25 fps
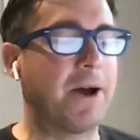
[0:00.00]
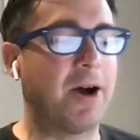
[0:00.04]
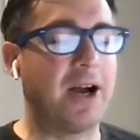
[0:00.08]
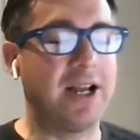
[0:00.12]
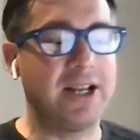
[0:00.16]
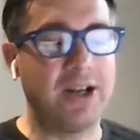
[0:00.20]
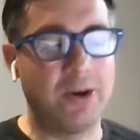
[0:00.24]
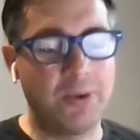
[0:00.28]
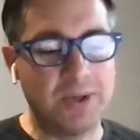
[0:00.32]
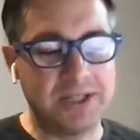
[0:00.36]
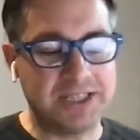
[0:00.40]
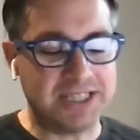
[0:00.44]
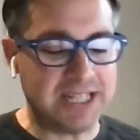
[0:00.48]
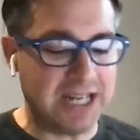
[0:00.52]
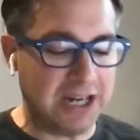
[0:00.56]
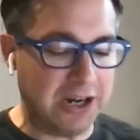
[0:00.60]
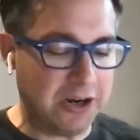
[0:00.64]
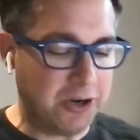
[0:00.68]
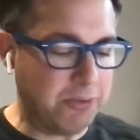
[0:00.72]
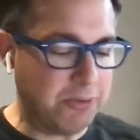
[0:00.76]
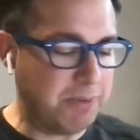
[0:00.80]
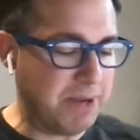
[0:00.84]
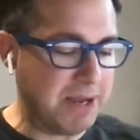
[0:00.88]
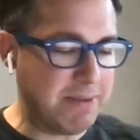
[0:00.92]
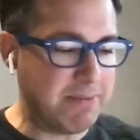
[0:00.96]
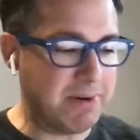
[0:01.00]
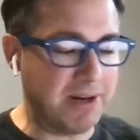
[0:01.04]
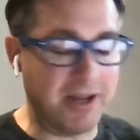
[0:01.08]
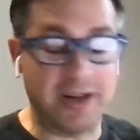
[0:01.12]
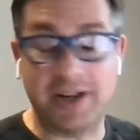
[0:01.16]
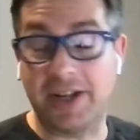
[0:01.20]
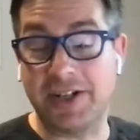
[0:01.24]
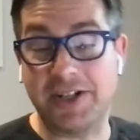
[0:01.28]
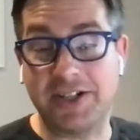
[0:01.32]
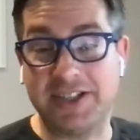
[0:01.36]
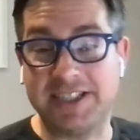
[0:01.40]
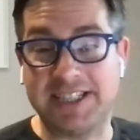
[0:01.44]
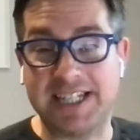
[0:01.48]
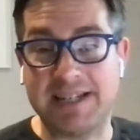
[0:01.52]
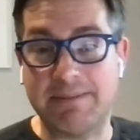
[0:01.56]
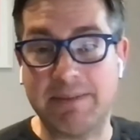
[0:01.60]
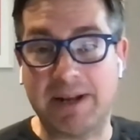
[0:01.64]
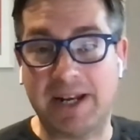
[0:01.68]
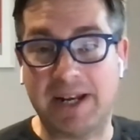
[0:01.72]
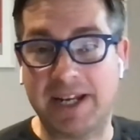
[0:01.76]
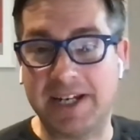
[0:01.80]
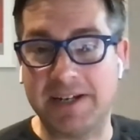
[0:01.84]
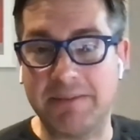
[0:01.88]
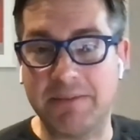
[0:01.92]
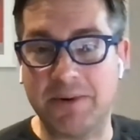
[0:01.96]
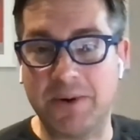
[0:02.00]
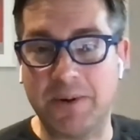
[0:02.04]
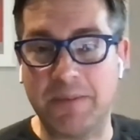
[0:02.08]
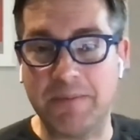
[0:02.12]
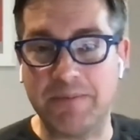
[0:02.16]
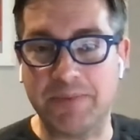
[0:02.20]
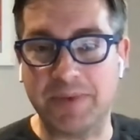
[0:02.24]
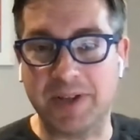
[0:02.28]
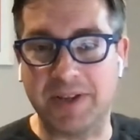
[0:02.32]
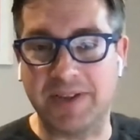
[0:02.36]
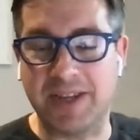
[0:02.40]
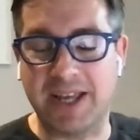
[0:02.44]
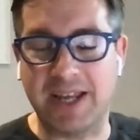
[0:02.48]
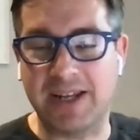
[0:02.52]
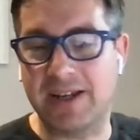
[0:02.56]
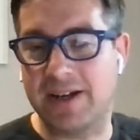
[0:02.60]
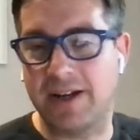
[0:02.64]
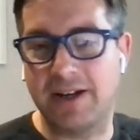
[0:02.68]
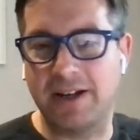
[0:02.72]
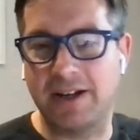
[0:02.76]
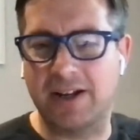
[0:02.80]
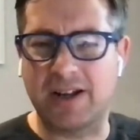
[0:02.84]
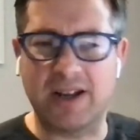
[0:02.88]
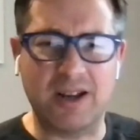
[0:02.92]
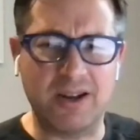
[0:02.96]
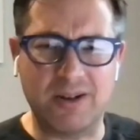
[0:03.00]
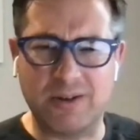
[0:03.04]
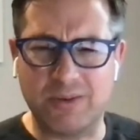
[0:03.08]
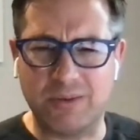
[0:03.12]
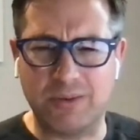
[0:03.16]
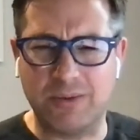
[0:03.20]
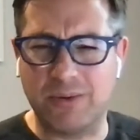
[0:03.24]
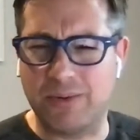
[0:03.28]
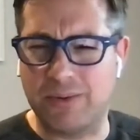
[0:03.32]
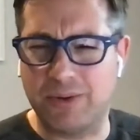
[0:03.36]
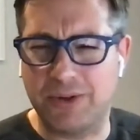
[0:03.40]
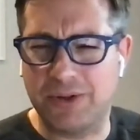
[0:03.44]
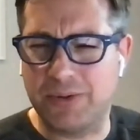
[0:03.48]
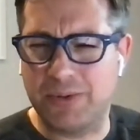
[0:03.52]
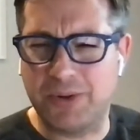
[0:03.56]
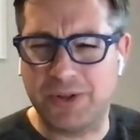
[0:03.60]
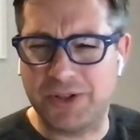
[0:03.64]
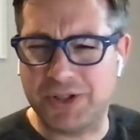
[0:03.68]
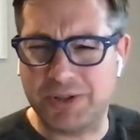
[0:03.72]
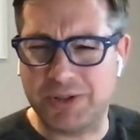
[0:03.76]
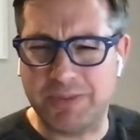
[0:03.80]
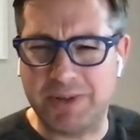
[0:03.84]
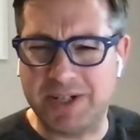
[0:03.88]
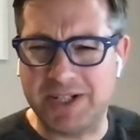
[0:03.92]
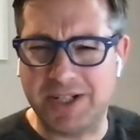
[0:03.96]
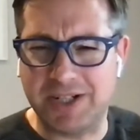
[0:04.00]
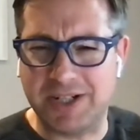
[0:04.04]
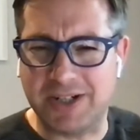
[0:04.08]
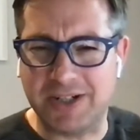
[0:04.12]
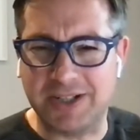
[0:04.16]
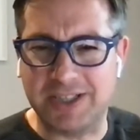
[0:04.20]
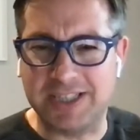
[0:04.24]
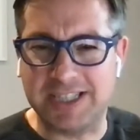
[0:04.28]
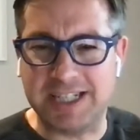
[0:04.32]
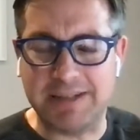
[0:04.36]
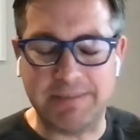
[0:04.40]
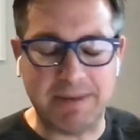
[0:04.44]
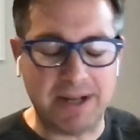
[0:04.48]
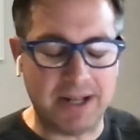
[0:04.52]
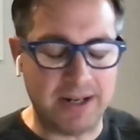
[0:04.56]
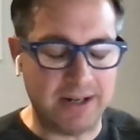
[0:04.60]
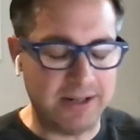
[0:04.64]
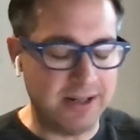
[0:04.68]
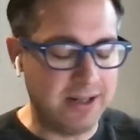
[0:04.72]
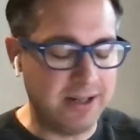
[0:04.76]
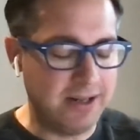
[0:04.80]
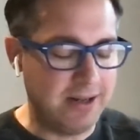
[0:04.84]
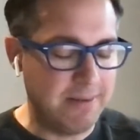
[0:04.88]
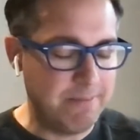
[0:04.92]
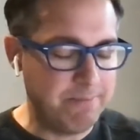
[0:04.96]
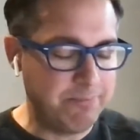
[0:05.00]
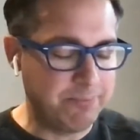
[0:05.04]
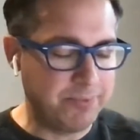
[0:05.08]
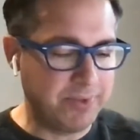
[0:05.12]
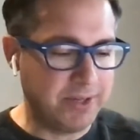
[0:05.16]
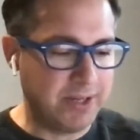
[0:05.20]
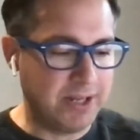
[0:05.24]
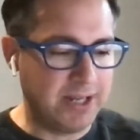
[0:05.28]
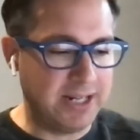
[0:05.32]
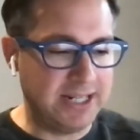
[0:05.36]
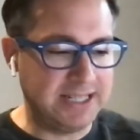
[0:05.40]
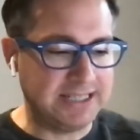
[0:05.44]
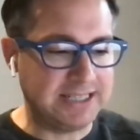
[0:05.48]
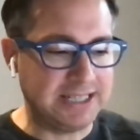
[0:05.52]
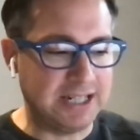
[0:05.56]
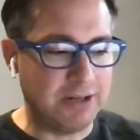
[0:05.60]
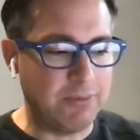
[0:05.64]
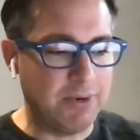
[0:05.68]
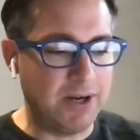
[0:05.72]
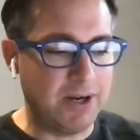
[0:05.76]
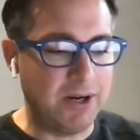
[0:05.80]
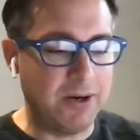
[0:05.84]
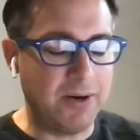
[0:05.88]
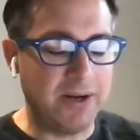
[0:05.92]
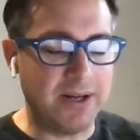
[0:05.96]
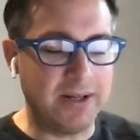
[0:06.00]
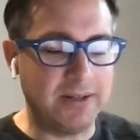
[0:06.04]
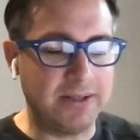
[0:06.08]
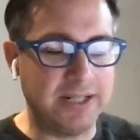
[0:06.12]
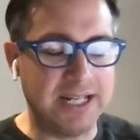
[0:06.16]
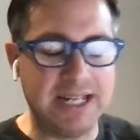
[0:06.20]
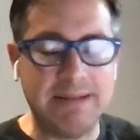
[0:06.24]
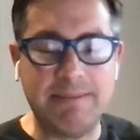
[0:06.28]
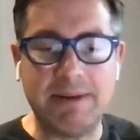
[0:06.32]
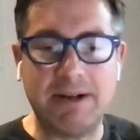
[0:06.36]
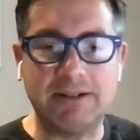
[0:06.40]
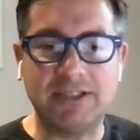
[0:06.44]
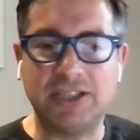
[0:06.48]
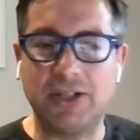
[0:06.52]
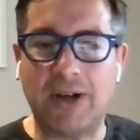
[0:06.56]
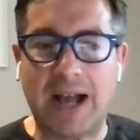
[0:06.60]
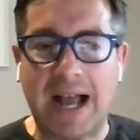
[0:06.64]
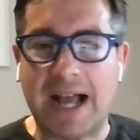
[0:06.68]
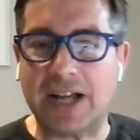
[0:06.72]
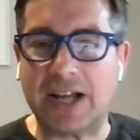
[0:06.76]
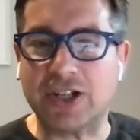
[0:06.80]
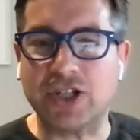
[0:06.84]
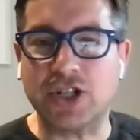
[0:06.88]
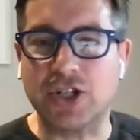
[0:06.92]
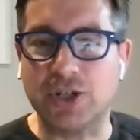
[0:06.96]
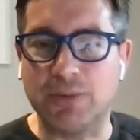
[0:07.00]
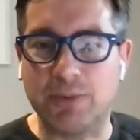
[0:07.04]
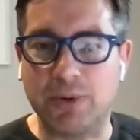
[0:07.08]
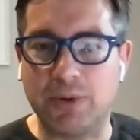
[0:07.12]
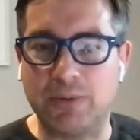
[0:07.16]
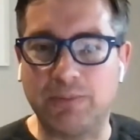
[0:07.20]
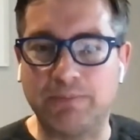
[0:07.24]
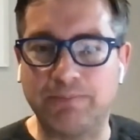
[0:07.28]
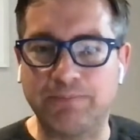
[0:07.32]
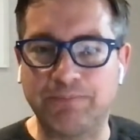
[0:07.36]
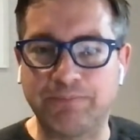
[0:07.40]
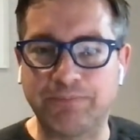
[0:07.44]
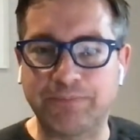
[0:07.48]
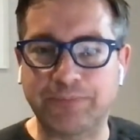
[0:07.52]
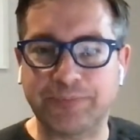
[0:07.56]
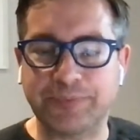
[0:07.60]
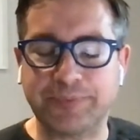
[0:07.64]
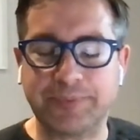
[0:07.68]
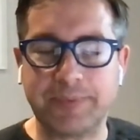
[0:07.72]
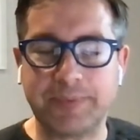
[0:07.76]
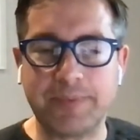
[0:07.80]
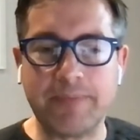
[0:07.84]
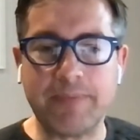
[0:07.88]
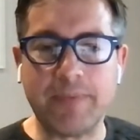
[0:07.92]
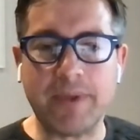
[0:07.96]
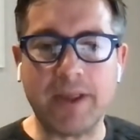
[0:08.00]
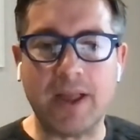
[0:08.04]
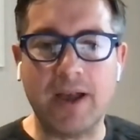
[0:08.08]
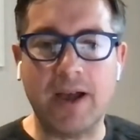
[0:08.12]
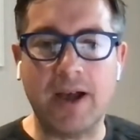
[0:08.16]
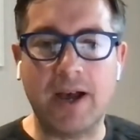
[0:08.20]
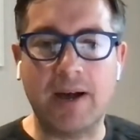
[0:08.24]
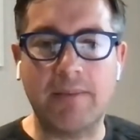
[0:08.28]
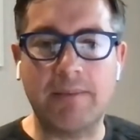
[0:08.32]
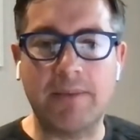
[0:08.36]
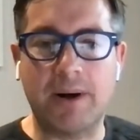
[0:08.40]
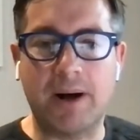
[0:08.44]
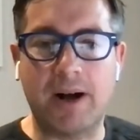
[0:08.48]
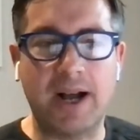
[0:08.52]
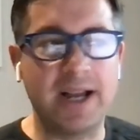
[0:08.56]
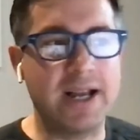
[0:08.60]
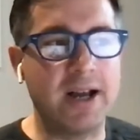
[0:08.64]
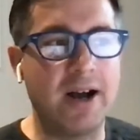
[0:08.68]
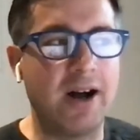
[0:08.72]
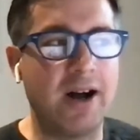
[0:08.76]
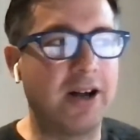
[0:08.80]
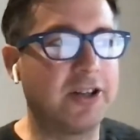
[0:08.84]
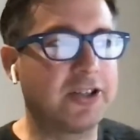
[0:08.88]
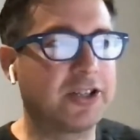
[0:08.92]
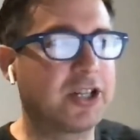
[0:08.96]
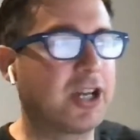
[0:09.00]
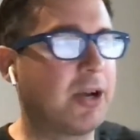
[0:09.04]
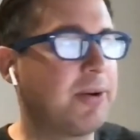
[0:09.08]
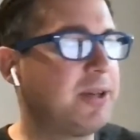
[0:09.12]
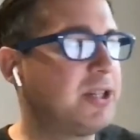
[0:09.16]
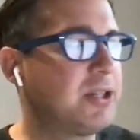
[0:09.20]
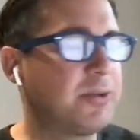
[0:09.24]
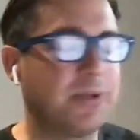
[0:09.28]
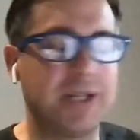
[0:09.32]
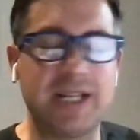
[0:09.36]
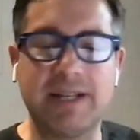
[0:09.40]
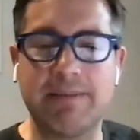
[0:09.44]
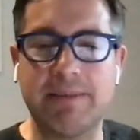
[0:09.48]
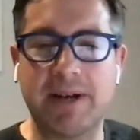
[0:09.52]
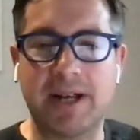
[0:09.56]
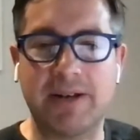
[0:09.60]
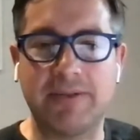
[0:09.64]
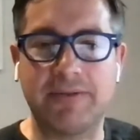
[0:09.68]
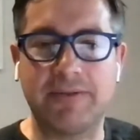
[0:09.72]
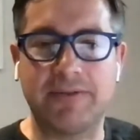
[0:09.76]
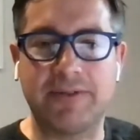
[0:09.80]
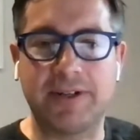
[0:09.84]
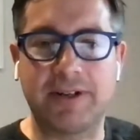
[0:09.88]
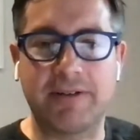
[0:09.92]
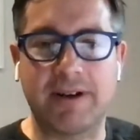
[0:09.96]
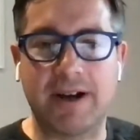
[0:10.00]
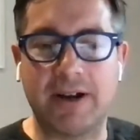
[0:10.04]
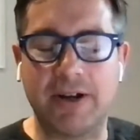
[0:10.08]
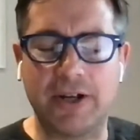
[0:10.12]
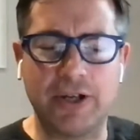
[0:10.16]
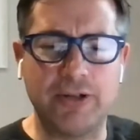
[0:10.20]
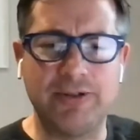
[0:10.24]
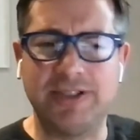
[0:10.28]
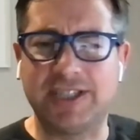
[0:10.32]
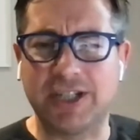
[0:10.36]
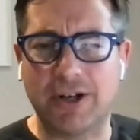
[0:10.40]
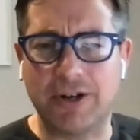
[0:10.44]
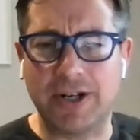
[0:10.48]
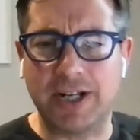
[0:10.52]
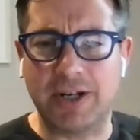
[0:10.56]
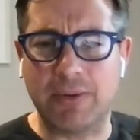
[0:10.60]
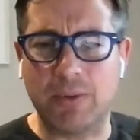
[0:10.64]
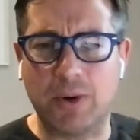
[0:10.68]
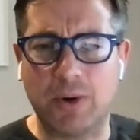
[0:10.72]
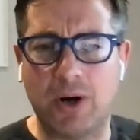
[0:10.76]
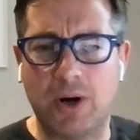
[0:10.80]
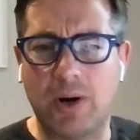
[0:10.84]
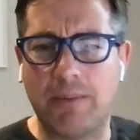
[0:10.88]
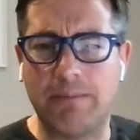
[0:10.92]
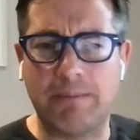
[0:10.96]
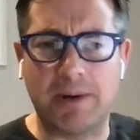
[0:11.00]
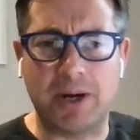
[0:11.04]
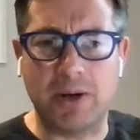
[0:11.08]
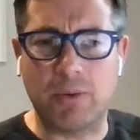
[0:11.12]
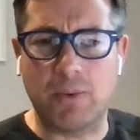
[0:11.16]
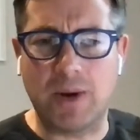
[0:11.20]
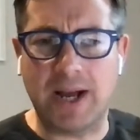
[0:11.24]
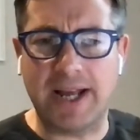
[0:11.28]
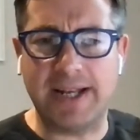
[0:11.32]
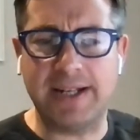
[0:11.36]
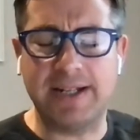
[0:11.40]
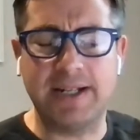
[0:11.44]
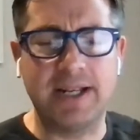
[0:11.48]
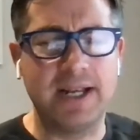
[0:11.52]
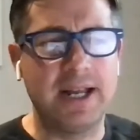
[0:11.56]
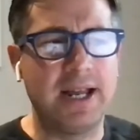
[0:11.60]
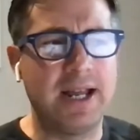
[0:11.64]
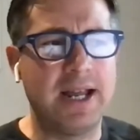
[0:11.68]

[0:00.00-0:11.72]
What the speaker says: I always tell a lot of people I don't use email anymore, and they kind of go, what do you mean you don't use email? And it's like, well, email's not actionable. I can't go into an email and figure out who's owning what and by when